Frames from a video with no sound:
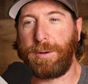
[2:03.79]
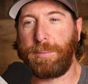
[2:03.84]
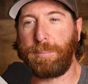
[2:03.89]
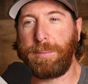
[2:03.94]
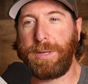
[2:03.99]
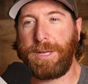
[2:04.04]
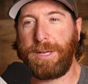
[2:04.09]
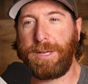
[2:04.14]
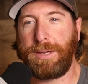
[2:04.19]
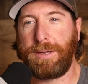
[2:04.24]

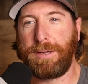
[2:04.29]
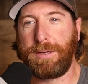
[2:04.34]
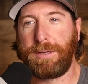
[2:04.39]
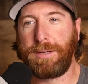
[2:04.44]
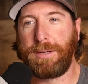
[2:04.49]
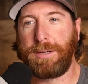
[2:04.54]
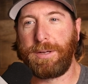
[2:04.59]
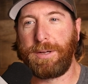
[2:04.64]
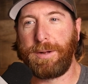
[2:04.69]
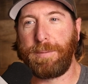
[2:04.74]
me
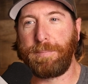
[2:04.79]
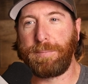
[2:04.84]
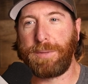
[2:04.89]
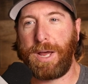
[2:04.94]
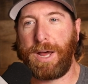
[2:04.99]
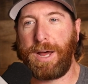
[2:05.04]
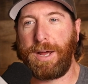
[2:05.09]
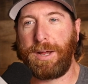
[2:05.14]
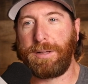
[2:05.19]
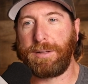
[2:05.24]

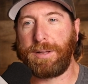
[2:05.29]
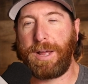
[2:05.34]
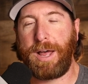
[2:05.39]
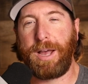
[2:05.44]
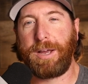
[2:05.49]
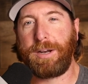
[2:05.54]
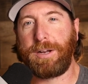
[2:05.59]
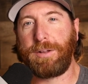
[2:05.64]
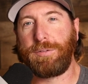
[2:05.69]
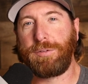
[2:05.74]

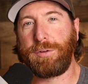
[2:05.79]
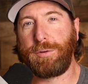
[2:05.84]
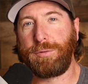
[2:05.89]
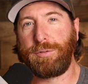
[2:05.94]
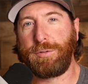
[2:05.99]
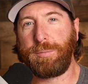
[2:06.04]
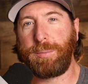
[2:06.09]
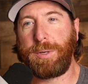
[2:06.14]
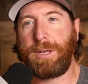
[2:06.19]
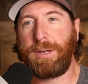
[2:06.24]
online on
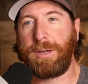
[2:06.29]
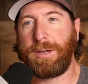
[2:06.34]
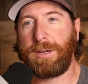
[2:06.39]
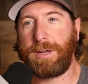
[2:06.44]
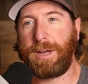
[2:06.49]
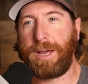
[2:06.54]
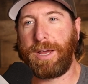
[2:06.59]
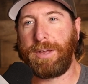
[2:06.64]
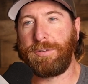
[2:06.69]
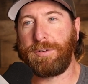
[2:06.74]
social
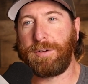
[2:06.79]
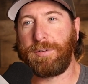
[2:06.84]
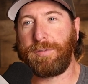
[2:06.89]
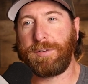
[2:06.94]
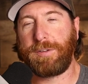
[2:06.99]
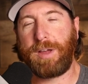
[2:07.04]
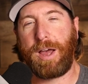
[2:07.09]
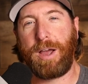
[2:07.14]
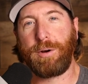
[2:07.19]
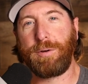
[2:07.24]
media as a
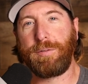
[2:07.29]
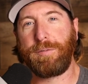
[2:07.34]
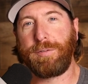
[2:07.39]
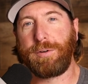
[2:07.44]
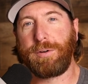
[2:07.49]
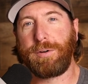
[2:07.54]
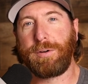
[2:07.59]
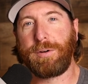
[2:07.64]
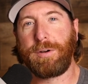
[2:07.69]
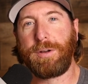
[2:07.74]

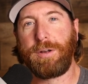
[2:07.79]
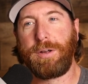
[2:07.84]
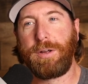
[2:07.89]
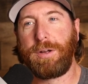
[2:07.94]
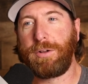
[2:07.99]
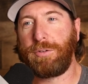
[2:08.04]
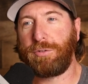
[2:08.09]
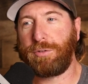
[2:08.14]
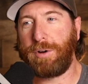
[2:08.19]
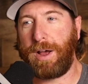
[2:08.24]
photographer,
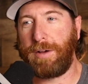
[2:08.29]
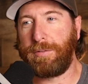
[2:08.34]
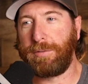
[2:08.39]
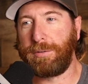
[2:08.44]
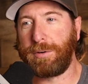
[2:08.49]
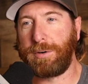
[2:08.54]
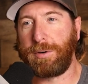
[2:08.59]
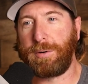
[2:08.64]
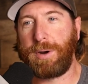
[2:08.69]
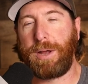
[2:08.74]

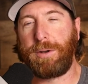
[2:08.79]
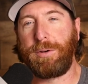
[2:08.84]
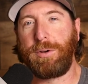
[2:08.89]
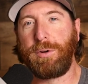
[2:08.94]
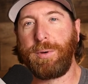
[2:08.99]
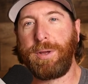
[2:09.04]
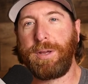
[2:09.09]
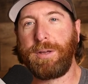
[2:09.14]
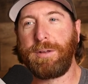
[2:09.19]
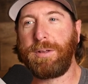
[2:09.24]
traveler around
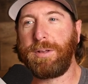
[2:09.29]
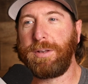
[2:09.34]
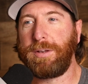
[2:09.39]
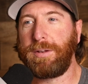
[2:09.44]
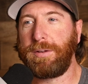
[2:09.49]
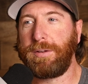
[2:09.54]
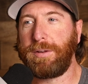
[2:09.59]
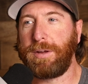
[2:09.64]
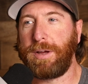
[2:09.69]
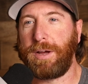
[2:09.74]
New
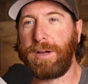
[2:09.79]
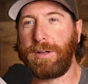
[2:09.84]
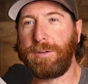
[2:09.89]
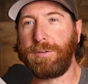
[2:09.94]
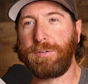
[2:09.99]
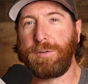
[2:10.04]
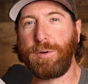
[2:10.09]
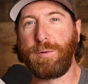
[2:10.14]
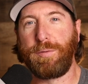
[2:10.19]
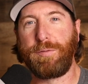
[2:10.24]
England, and
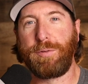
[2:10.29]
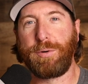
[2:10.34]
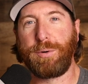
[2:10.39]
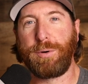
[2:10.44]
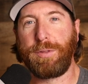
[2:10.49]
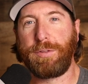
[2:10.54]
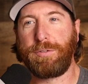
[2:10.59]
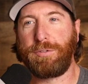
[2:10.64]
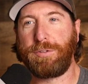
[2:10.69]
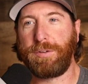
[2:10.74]
so
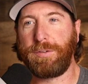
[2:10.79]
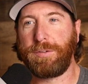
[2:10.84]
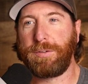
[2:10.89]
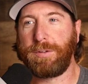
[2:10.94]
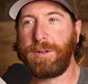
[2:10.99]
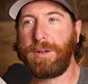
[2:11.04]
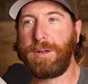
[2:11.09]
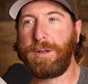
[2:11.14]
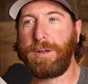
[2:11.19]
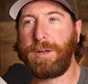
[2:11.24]
forth. Just,
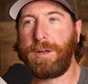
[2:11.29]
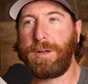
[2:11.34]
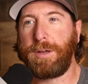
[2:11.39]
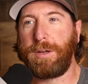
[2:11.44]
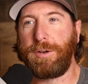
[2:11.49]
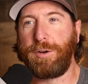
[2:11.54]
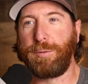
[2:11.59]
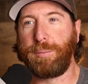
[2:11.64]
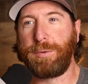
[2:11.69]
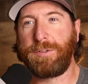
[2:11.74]

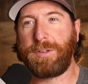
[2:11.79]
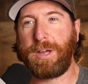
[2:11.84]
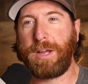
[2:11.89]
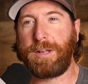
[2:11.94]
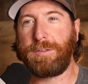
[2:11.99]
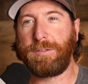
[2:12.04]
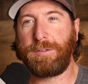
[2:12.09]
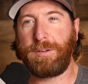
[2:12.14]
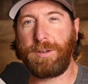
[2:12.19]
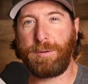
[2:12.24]

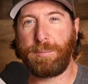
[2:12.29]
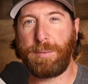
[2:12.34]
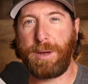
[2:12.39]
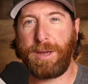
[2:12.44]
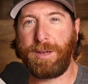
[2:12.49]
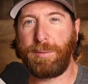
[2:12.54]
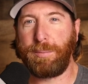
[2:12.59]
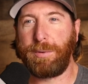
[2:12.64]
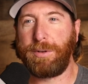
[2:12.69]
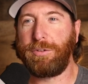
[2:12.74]
besides seeing
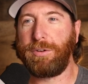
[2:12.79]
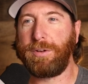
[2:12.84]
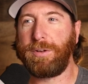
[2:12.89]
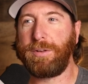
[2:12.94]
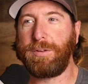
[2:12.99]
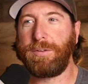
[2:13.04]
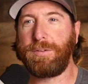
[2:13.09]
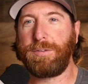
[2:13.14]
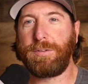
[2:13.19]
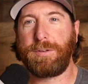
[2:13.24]
my
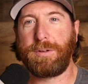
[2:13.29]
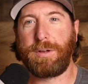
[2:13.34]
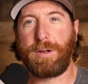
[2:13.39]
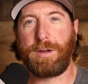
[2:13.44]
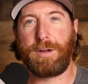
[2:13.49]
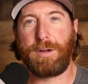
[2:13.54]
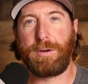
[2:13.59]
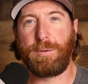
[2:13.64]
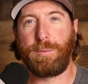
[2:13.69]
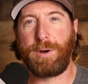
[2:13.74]
images,
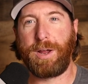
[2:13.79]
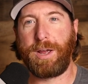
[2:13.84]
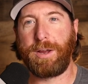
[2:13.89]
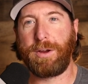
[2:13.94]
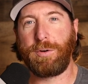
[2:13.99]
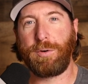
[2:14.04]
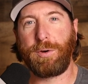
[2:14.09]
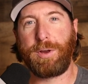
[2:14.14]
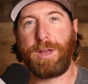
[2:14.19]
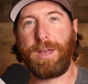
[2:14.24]
what I
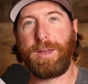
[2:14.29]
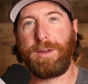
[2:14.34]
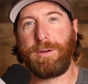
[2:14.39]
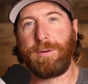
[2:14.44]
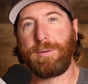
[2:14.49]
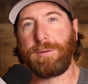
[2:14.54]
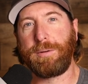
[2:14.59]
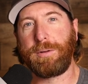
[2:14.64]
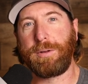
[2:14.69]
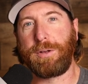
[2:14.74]
create,
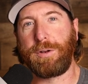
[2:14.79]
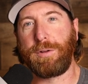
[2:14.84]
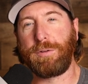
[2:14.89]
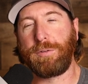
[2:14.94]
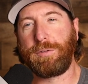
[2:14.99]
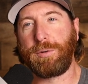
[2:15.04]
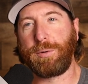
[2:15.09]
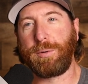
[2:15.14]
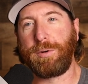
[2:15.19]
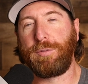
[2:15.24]
the
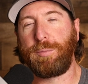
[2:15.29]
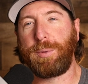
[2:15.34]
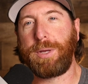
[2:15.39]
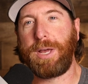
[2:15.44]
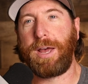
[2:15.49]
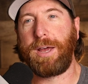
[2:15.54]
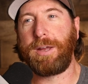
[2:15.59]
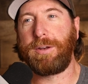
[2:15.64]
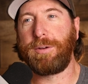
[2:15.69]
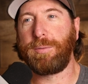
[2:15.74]
stories
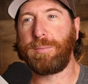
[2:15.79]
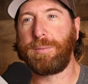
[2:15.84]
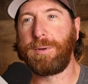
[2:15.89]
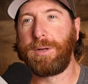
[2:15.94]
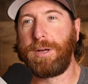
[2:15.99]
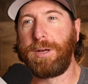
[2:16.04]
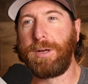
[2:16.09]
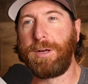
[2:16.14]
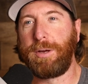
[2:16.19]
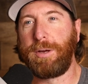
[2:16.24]
behind them,
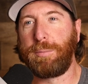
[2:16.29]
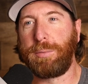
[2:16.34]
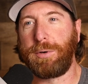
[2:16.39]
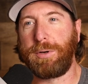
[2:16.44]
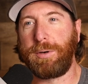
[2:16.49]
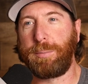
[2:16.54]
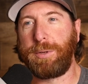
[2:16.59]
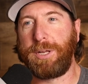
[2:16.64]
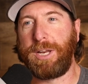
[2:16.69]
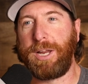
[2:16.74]

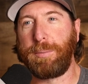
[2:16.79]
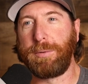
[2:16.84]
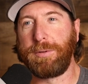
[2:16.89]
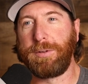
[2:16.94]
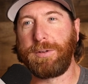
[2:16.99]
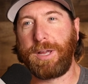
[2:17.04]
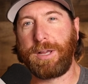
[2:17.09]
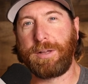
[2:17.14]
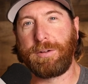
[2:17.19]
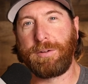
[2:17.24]
but being able
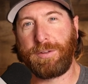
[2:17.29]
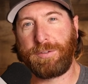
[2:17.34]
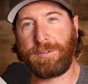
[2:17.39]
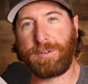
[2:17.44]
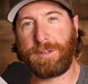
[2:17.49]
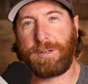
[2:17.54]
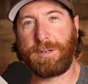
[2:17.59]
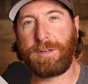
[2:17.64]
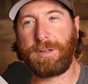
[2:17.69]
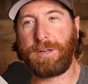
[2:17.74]
to
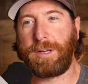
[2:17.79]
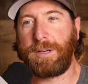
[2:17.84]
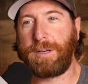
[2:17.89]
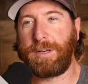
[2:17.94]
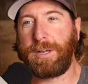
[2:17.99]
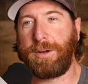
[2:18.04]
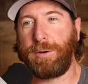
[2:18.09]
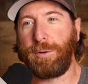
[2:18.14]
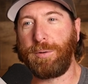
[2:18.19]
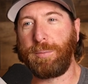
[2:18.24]
listen
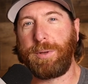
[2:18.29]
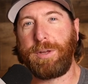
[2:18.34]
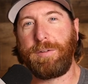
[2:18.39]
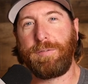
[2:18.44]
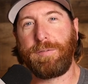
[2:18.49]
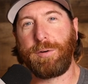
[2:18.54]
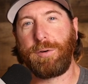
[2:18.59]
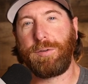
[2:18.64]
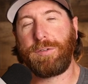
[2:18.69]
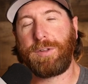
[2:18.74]
and hear me
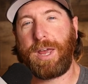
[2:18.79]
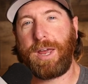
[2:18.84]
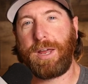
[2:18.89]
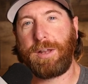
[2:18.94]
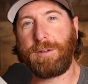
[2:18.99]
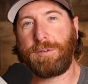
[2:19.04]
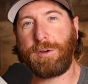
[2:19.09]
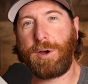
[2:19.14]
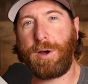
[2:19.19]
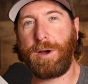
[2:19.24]

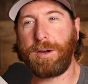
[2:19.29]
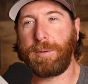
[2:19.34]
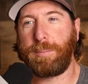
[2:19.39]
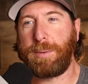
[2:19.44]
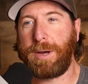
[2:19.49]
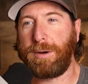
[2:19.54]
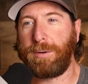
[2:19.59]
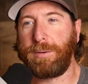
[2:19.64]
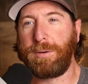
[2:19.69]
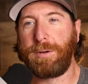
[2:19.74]
firsthand talk
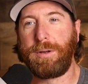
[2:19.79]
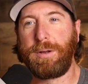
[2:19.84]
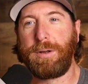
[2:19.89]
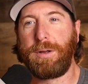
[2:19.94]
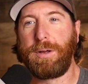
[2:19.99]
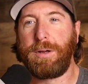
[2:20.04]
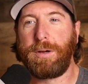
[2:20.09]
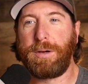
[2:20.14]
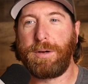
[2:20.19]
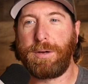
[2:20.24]
about,
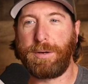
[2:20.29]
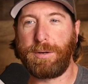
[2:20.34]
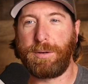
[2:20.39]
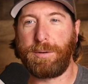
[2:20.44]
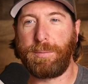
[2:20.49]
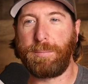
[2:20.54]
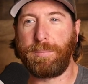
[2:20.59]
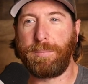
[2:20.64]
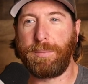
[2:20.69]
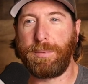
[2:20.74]

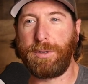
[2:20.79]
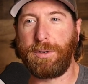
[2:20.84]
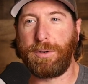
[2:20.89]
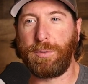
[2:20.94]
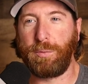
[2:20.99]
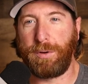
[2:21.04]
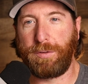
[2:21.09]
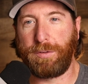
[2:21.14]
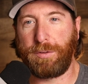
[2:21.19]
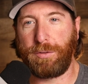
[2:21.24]

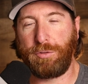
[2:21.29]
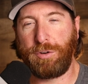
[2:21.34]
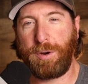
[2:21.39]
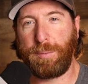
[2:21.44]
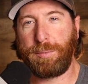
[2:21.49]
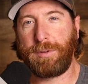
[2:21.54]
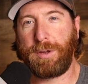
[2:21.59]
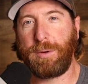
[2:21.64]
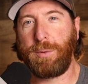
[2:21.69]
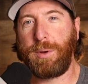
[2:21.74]
recent
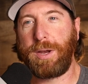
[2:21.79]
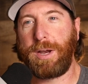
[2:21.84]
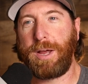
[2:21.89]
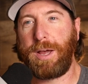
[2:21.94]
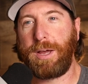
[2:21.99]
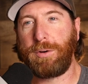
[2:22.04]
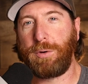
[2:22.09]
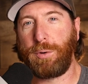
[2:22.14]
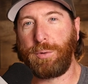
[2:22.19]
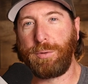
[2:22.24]
trips I went
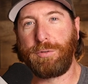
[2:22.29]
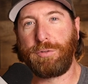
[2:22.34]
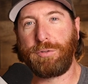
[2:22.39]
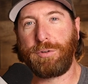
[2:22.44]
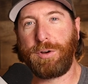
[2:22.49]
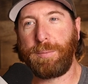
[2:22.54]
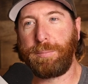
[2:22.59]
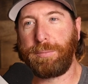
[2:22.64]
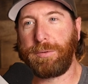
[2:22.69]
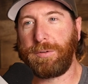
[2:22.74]
on, old
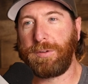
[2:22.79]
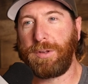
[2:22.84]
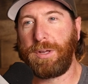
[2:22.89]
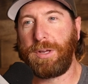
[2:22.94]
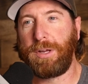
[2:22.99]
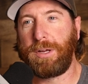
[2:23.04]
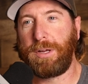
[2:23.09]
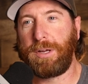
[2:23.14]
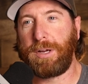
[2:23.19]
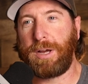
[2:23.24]
trips,
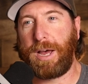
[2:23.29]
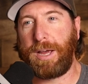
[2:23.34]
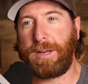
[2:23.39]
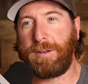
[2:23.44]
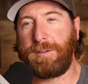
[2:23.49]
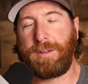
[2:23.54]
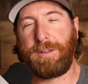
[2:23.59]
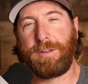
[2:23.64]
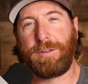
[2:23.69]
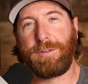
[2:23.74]

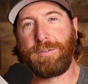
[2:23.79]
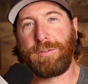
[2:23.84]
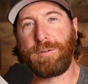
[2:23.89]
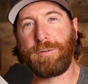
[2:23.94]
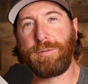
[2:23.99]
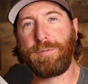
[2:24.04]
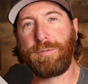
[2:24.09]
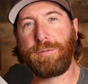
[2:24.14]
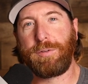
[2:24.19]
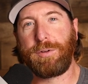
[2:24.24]
ideas
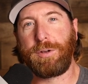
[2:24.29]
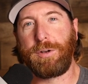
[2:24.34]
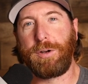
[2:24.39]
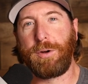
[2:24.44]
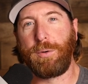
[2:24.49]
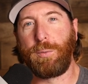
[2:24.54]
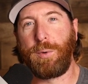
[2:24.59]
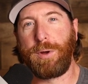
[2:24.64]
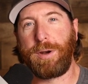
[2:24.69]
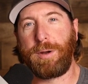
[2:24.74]
of,
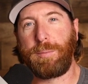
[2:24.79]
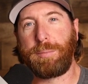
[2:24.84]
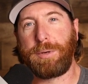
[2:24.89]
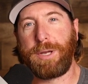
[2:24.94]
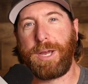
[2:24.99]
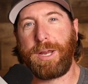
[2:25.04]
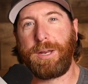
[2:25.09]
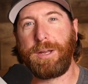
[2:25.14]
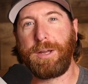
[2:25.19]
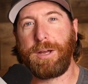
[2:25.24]
what I'm
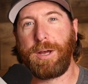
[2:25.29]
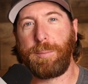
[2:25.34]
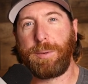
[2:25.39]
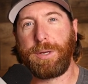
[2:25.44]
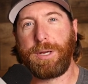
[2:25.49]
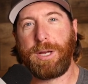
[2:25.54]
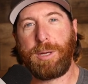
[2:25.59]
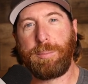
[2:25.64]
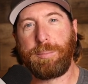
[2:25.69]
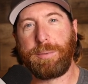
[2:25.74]
planning
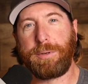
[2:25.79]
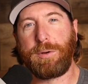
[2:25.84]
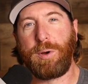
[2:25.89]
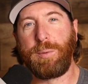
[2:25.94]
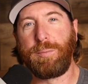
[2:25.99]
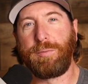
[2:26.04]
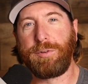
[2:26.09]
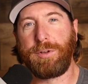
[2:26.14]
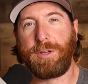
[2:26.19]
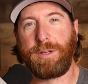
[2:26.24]
coming up, and
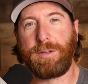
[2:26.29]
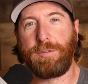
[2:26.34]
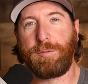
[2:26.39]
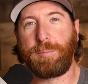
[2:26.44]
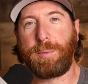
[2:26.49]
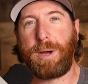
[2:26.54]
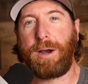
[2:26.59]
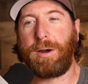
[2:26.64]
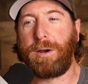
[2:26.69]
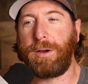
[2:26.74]
hopefully
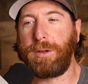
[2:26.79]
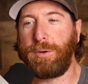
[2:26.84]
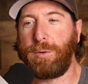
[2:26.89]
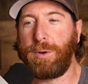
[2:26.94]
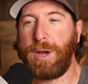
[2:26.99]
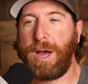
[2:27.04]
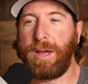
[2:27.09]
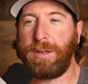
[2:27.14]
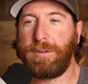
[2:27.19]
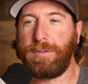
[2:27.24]
inspiring you
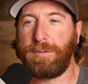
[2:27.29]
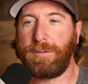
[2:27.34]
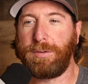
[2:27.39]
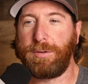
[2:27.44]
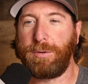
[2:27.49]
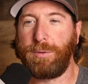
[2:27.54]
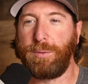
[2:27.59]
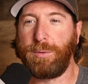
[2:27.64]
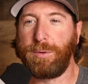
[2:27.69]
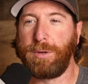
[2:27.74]
guys
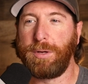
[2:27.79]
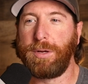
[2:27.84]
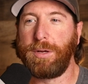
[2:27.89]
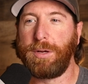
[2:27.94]
to,